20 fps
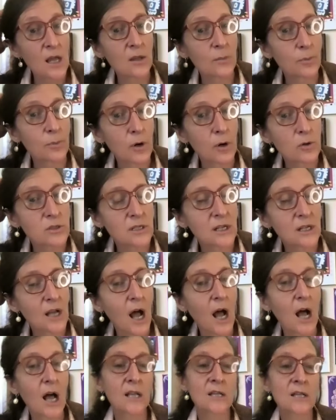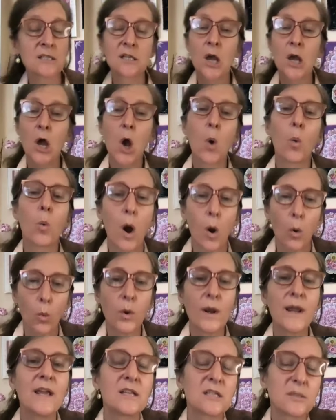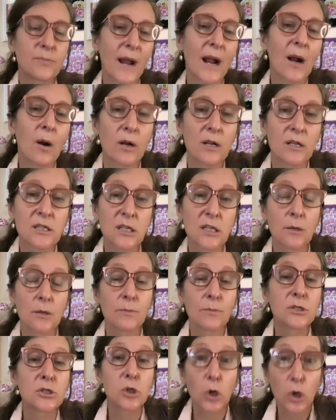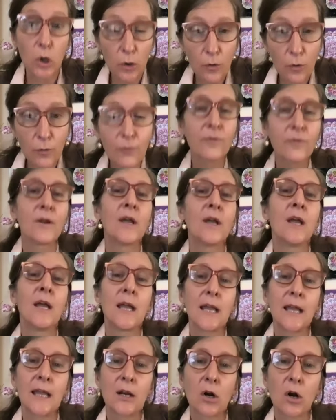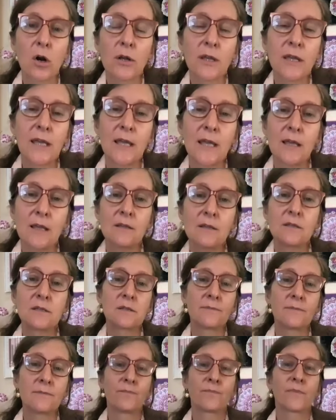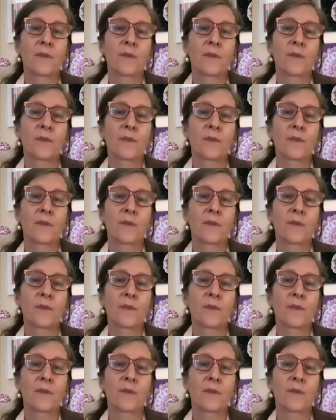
the pros and cons, what we as parents observe in our kids,